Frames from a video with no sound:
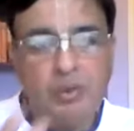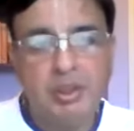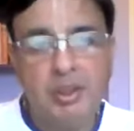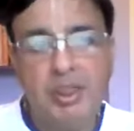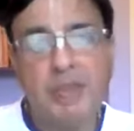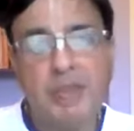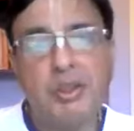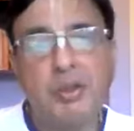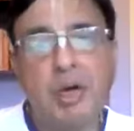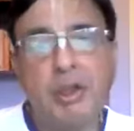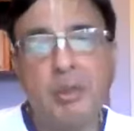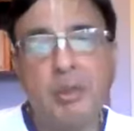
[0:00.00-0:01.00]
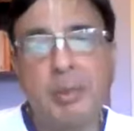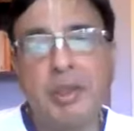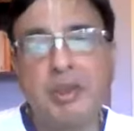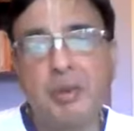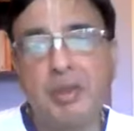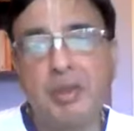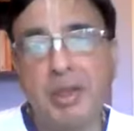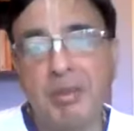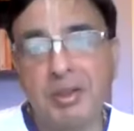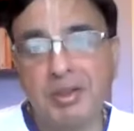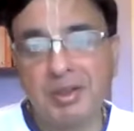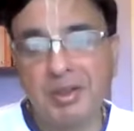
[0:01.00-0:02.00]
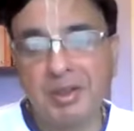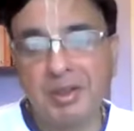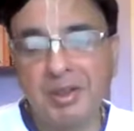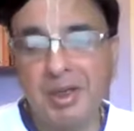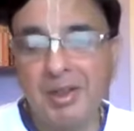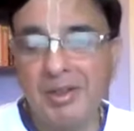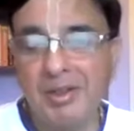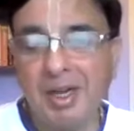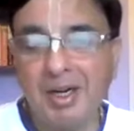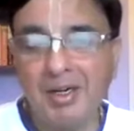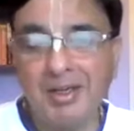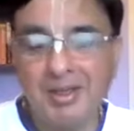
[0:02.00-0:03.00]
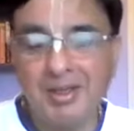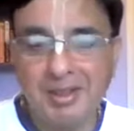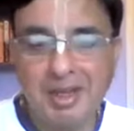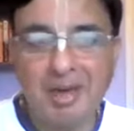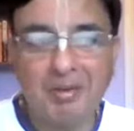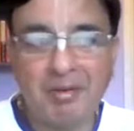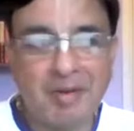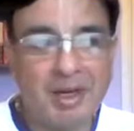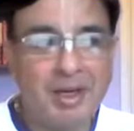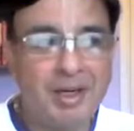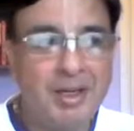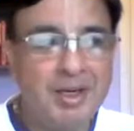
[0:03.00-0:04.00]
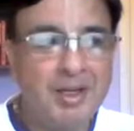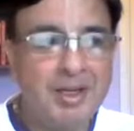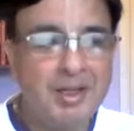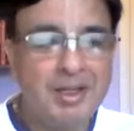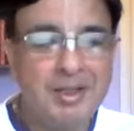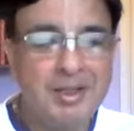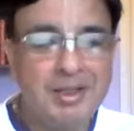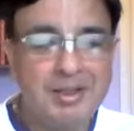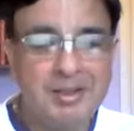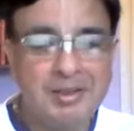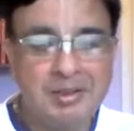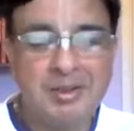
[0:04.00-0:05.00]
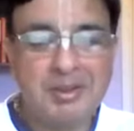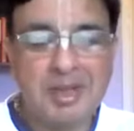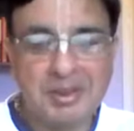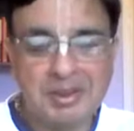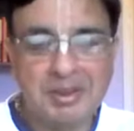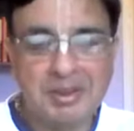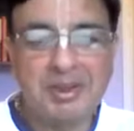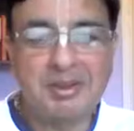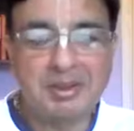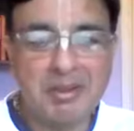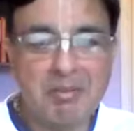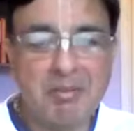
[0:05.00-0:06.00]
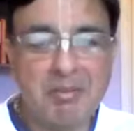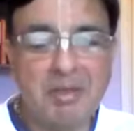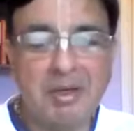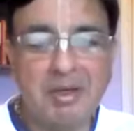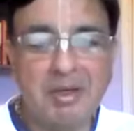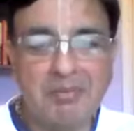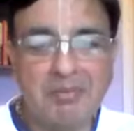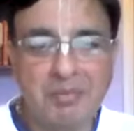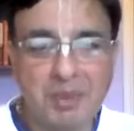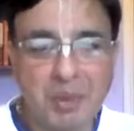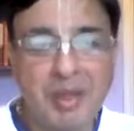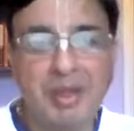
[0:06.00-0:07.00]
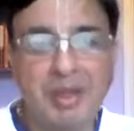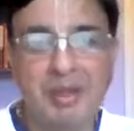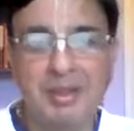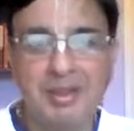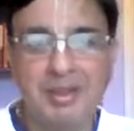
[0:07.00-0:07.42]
He actually tried to preach to demons, you know, that really takes some doing.